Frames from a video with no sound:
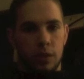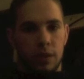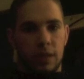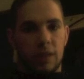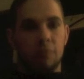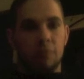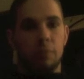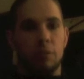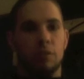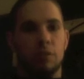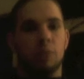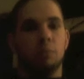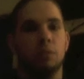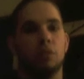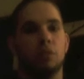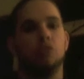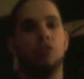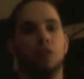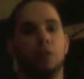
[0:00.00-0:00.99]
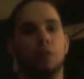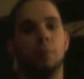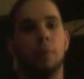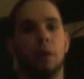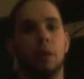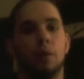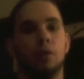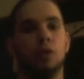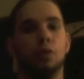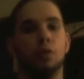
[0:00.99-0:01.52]
give me something to cheer
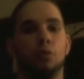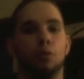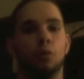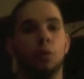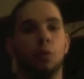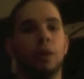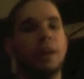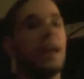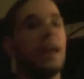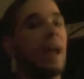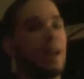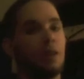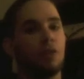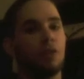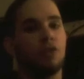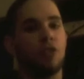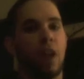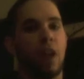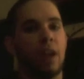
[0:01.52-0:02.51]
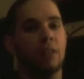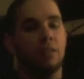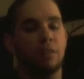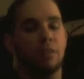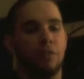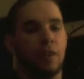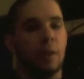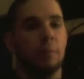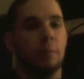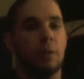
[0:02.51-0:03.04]
about. You re-energized
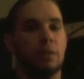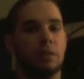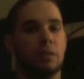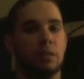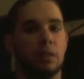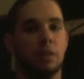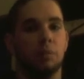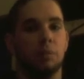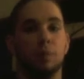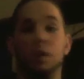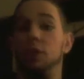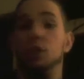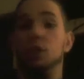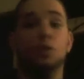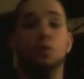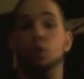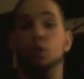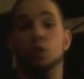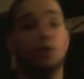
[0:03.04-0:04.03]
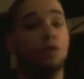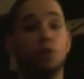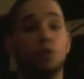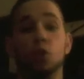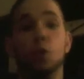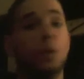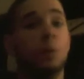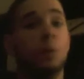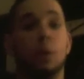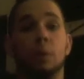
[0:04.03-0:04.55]
the fan base a little bit. You
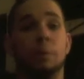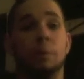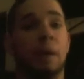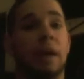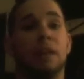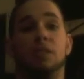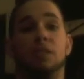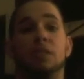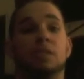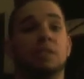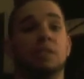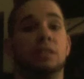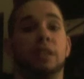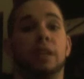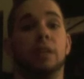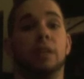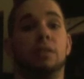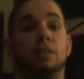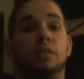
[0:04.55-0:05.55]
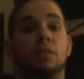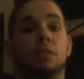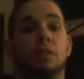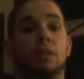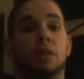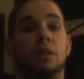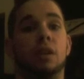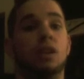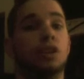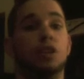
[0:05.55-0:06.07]
knew we weren't buying season tickets.
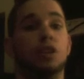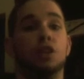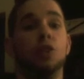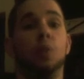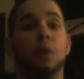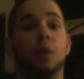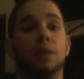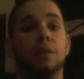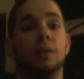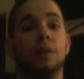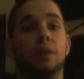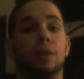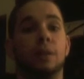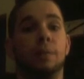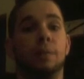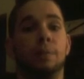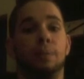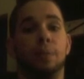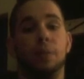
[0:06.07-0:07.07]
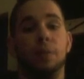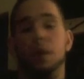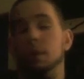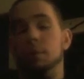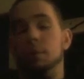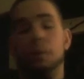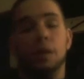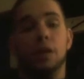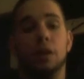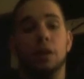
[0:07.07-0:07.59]
You knew it.
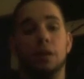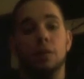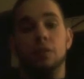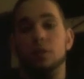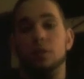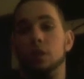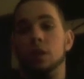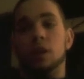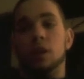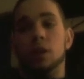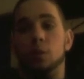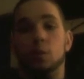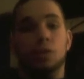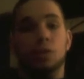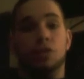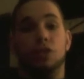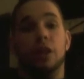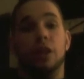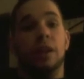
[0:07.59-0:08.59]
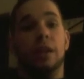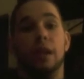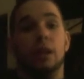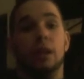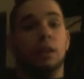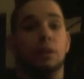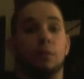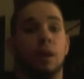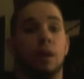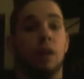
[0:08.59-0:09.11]
Because with Chan
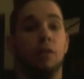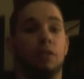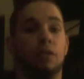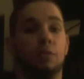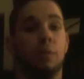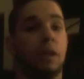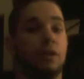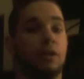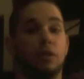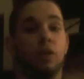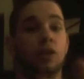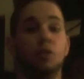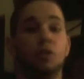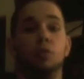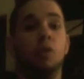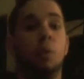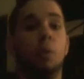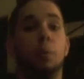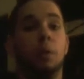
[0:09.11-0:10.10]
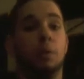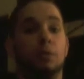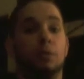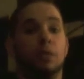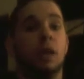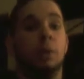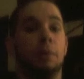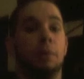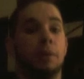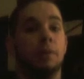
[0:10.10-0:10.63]
Gailey and Ryan Fitzpatrick, you knew nobody was
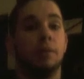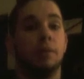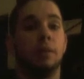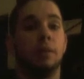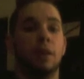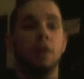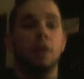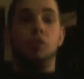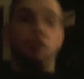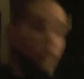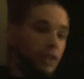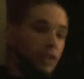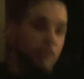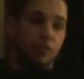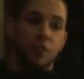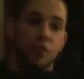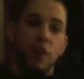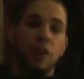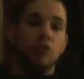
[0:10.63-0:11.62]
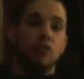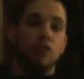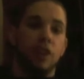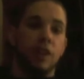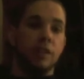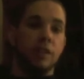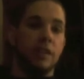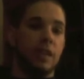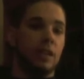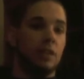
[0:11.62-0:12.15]
coming. So you fire
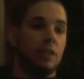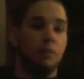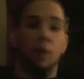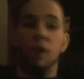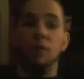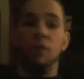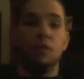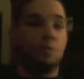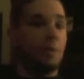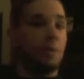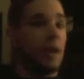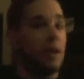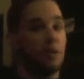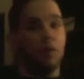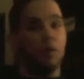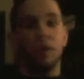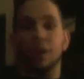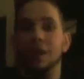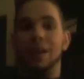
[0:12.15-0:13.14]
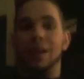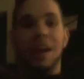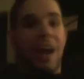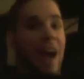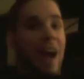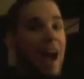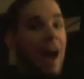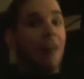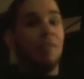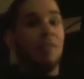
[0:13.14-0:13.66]
Chan Gailey. Ryan Fitzpatrick
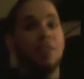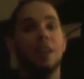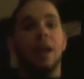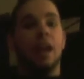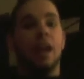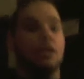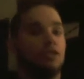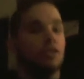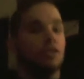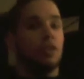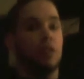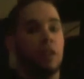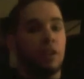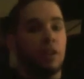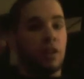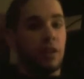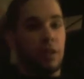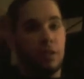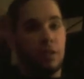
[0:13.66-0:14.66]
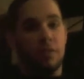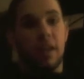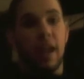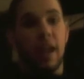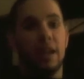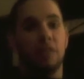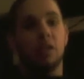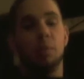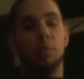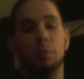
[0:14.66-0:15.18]
on the edge.
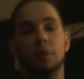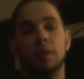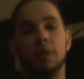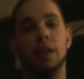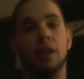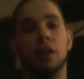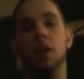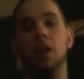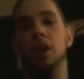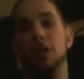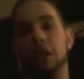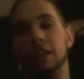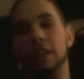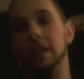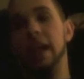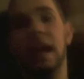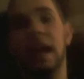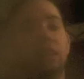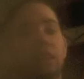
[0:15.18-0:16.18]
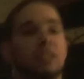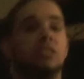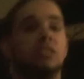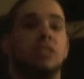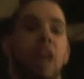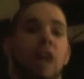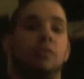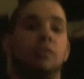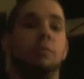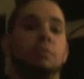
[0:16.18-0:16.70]
Status up in the air. You got this
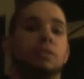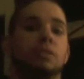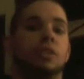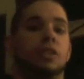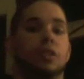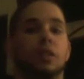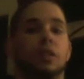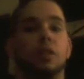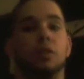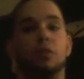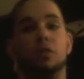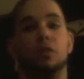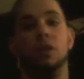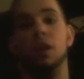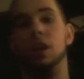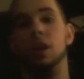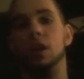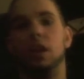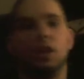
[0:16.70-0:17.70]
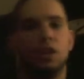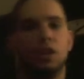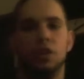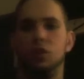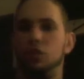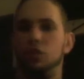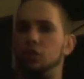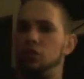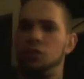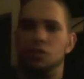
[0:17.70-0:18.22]
guy from Syracuse.
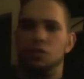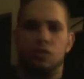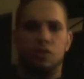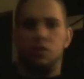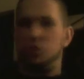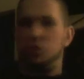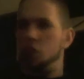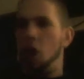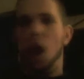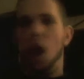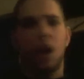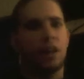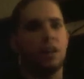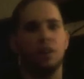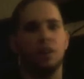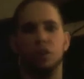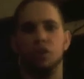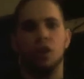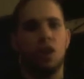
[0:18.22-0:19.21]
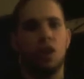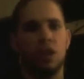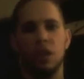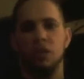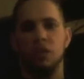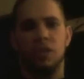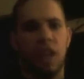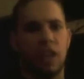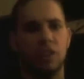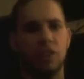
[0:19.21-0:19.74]
He's
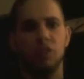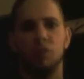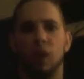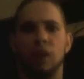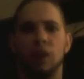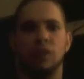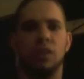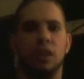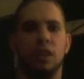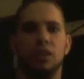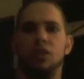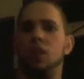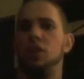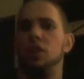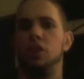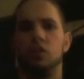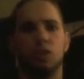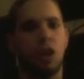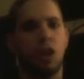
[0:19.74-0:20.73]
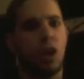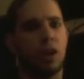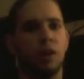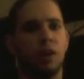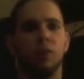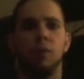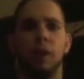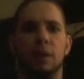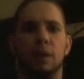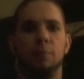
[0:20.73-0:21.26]
saying the right things. You're talking
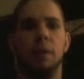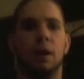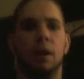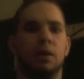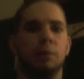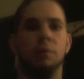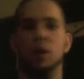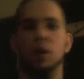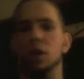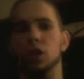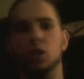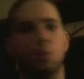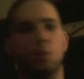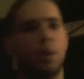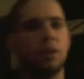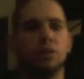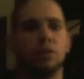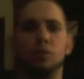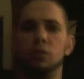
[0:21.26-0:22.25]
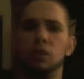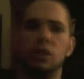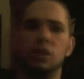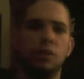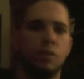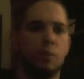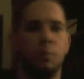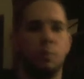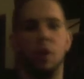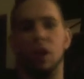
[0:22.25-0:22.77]
great about him. You went through the
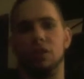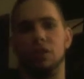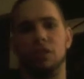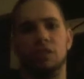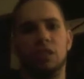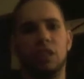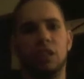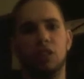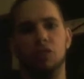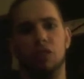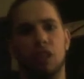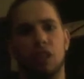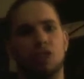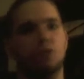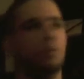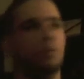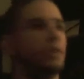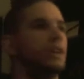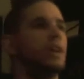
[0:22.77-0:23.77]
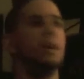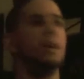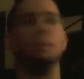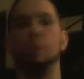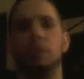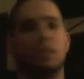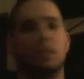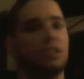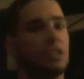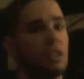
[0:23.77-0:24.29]
interview process like you said you would.
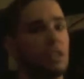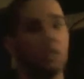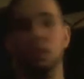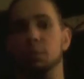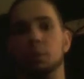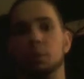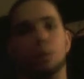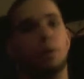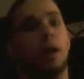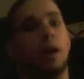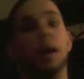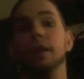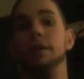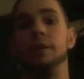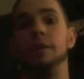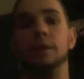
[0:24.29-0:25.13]
But this needs to be right.